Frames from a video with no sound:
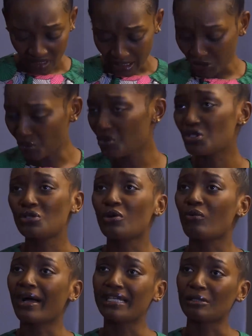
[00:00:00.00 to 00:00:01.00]
I don't
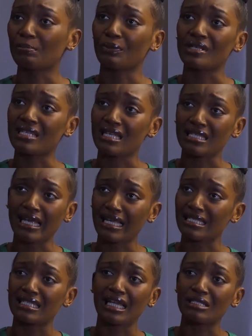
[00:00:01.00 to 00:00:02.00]
know why the princess
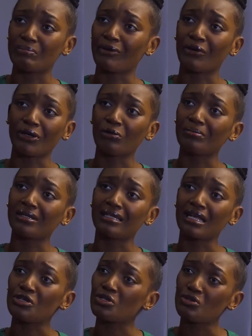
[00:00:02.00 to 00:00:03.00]
hates that boy,
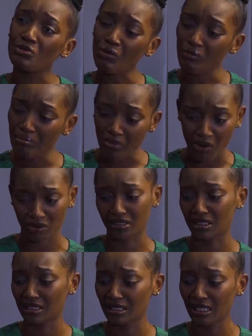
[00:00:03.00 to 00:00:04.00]
Obinna, so much.